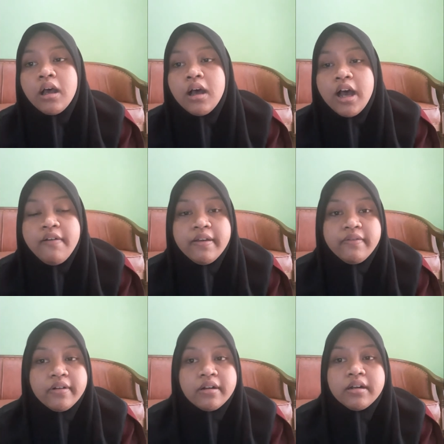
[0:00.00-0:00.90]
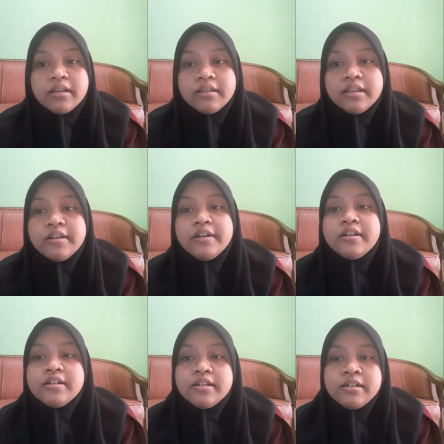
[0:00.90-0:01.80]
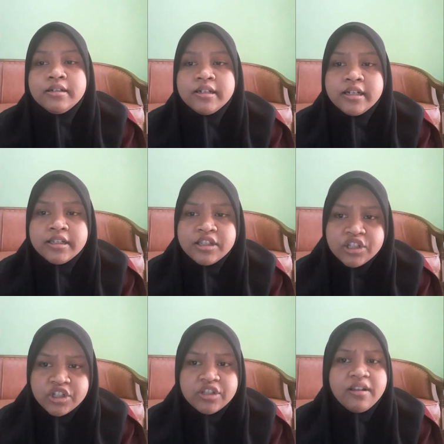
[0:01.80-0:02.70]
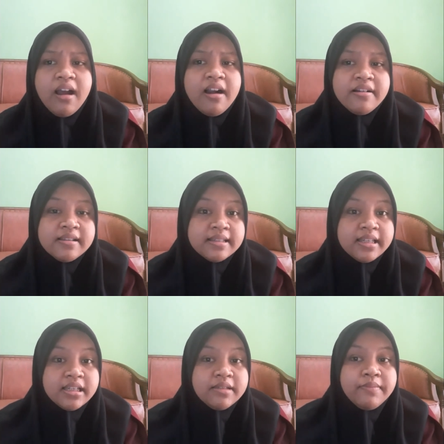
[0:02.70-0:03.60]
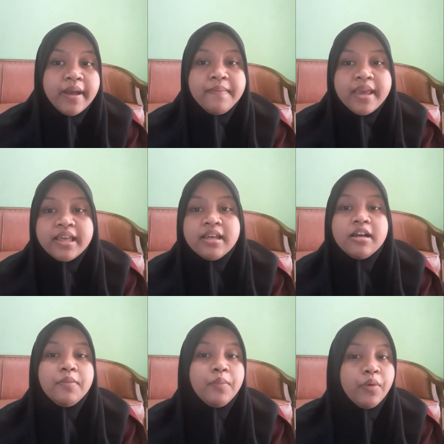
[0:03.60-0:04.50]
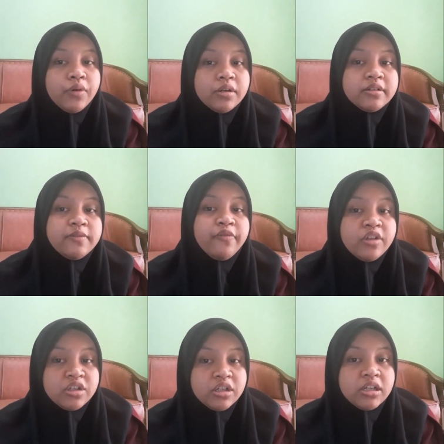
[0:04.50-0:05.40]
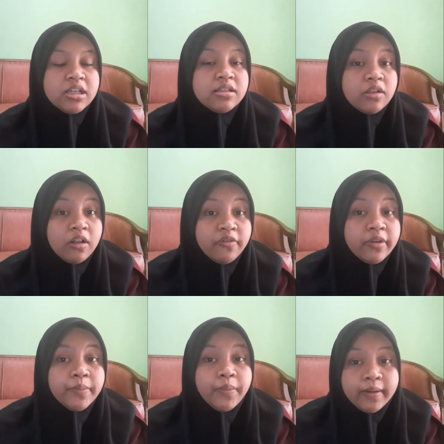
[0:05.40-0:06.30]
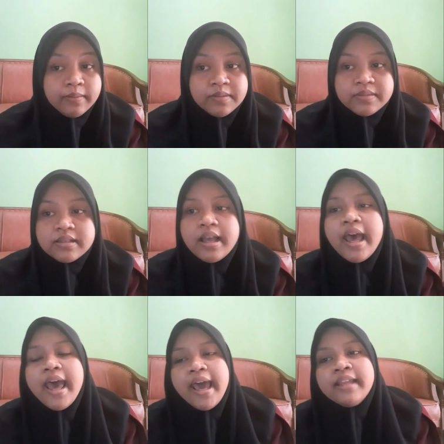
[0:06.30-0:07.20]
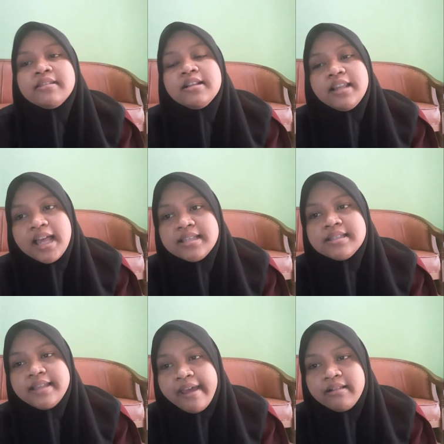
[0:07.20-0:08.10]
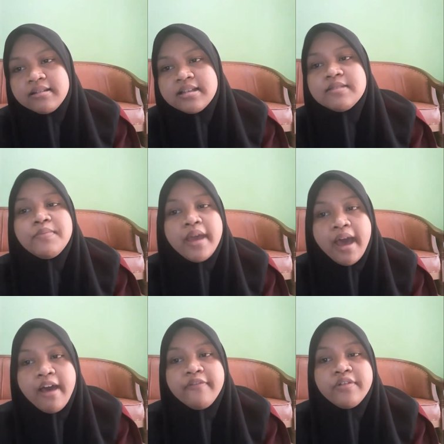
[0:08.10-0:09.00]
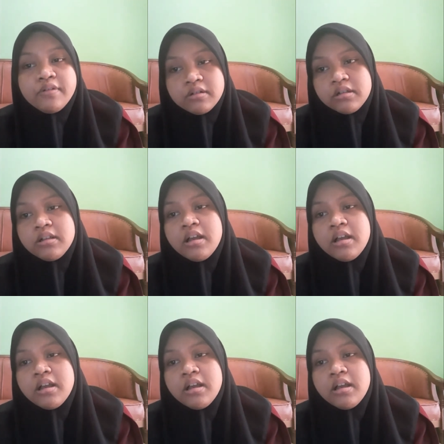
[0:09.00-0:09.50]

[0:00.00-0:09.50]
However, their decisions are risky by making a board vision in solving problems. And the last style is behavioral.